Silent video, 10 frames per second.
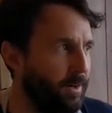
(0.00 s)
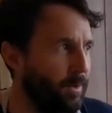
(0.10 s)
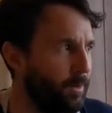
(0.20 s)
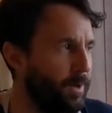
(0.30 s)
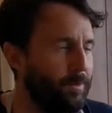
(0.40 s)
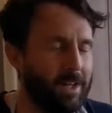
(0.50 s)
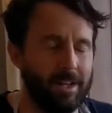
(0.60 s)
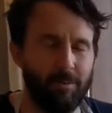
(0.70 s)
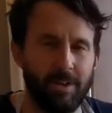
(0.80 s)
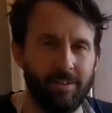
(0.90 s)
Where we
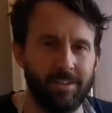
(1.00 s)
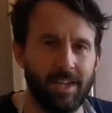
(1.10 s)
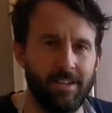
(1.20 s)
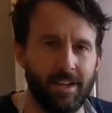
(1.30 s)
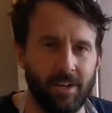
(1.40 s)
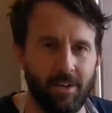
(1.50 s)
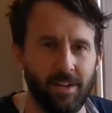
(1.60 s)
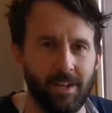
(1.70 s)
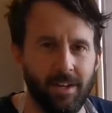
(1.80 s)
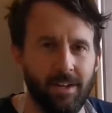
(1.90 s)
live in a ski
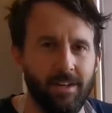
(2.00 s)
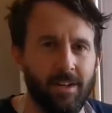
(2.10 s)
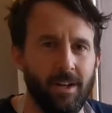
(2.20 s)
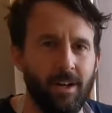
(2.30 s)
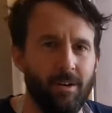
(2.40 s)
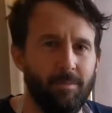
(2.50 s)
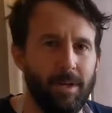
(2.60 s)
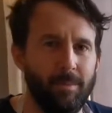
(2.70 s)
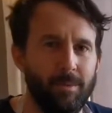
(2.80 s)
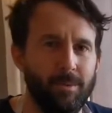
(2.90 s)
town, and a lot of
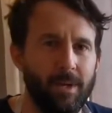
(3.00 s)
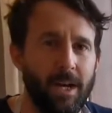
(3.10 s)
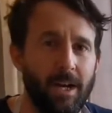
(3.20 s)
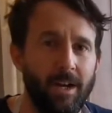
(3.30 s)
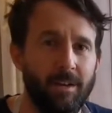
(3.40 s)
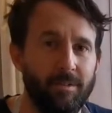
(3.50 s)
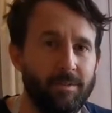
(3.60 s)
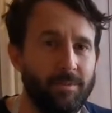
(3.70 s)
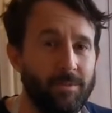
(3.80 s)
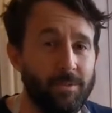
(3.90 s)
people have
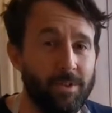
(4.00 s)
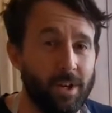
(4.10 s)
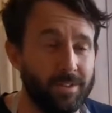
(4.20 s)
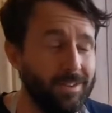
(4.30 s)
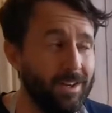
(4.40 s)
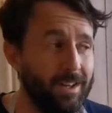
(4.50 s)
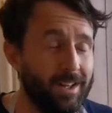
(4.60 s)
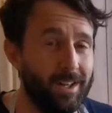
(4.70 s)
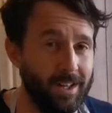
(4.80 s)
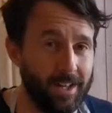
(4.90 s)
just kind
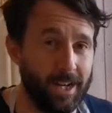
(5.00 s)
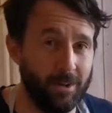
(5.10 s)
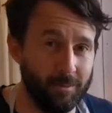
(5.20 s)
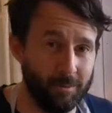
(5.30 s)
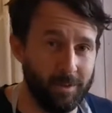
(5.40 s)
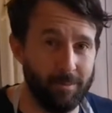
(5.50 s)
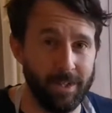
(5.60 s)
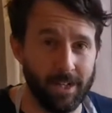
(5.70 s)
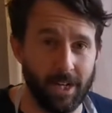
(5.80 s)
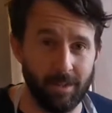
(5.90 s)
of cleared out, and we've
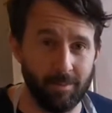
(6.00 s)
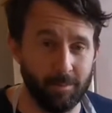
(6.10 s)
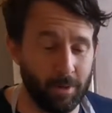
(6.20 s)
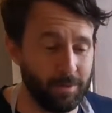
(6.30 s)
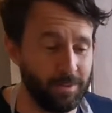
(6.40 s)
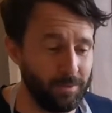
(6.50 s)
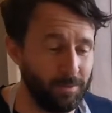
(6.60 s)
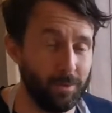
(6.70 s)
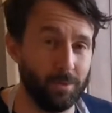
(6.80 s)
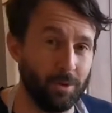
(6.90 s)
been getting boxes of
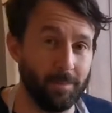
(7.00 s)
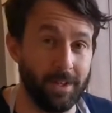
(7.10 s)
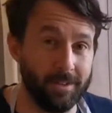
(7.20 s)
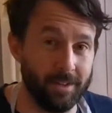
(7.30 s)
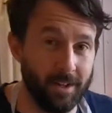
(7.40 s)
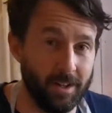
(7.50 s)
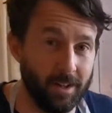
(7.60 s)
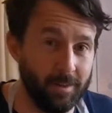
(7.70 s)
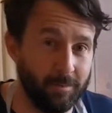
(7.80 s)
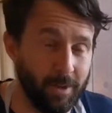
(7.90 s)
food dropped outside
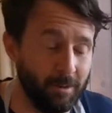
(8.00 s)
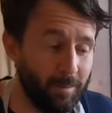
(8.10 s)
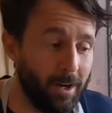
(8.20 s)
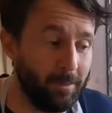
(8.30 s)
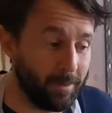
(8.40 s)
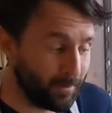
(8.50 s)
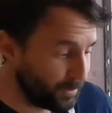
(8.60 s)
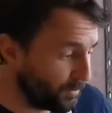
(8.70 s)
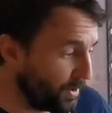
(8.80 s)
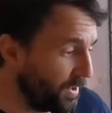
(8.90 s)
our apartment.
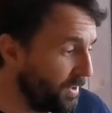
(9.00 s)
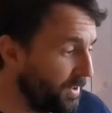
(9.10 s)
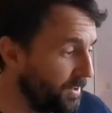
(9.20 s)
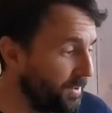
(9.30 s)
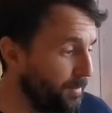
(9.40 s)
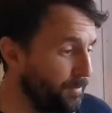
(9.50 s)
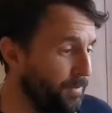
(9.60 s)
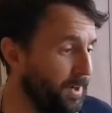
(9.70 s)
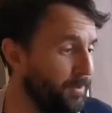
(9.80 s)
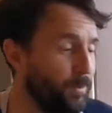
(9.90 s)
We're trying to
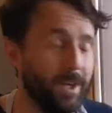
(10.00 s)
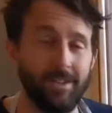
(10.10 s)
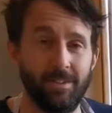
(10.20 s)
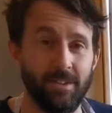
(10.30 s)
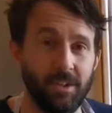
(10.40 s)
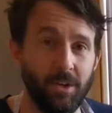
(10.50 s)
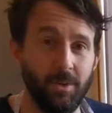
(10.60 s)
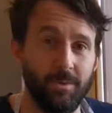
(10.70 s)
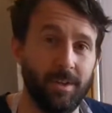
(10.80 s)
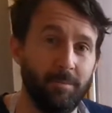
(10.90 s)
find ways to
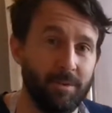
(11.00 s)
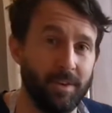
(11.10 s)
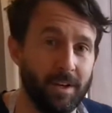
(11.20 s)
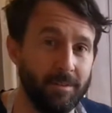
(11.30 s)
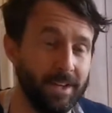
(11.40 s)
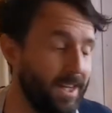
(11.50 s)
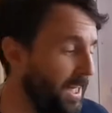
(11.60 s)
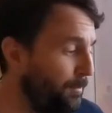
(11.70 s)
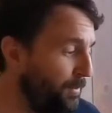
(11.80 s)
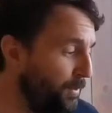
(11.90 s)
use and preserve and
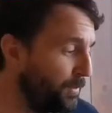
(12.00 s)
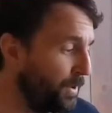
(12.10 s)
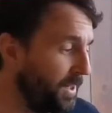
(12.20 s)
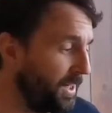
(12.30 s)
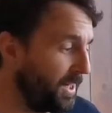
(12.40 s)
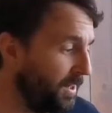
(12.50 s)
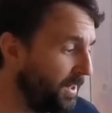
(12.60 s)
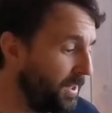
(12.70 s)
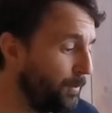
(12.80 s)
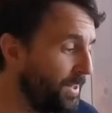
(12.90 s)
keep to avoid any
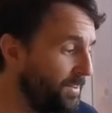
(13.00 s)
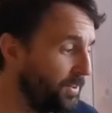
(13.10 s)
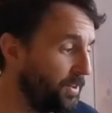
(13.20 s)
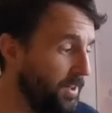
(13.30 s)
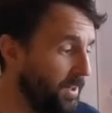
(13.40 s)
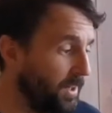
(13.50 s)
wastage.